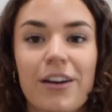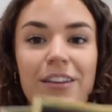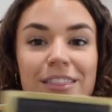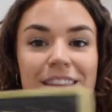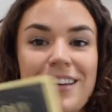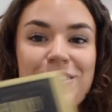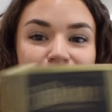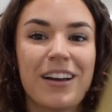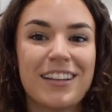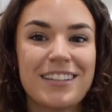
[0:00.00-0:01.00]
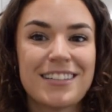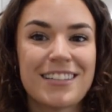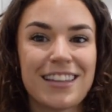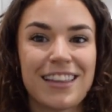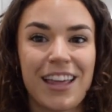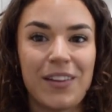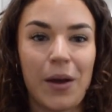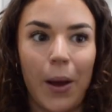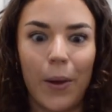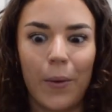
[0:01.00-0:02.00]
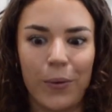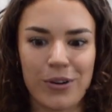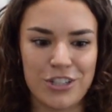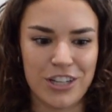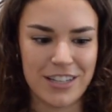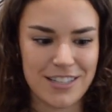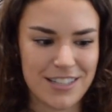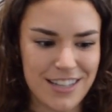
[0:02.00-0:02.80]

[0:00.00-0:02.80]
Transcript: are these ones. They look gorgeous.